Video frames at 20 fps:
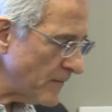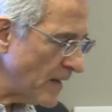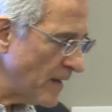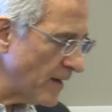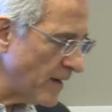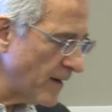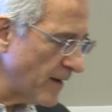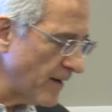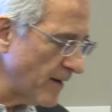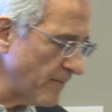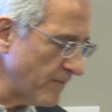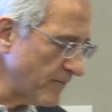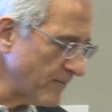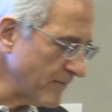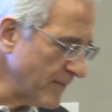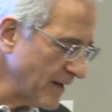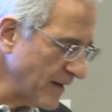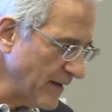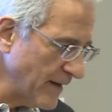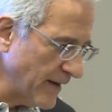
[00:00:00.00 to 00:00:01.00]
Um,
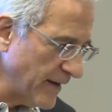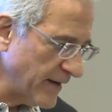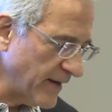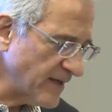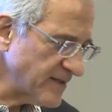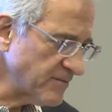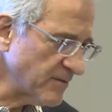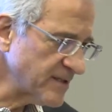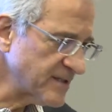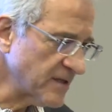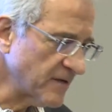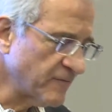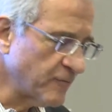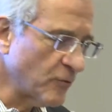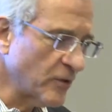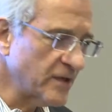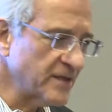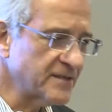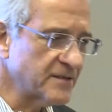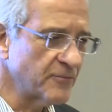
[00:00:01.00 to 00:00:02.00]
now I asked myself,
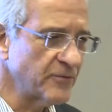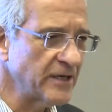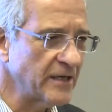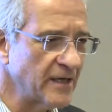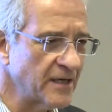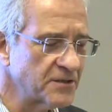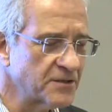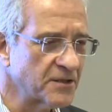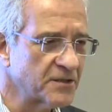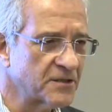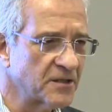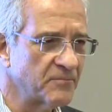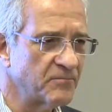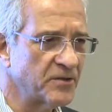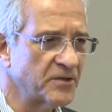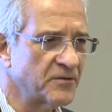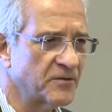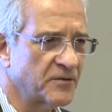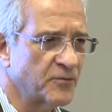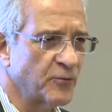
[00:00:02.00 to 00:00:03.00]
what is the relationship
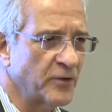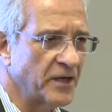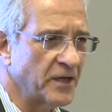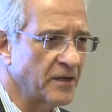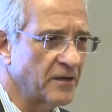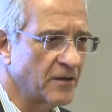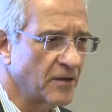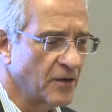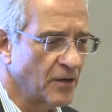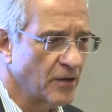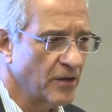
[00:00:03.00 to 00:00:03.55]
between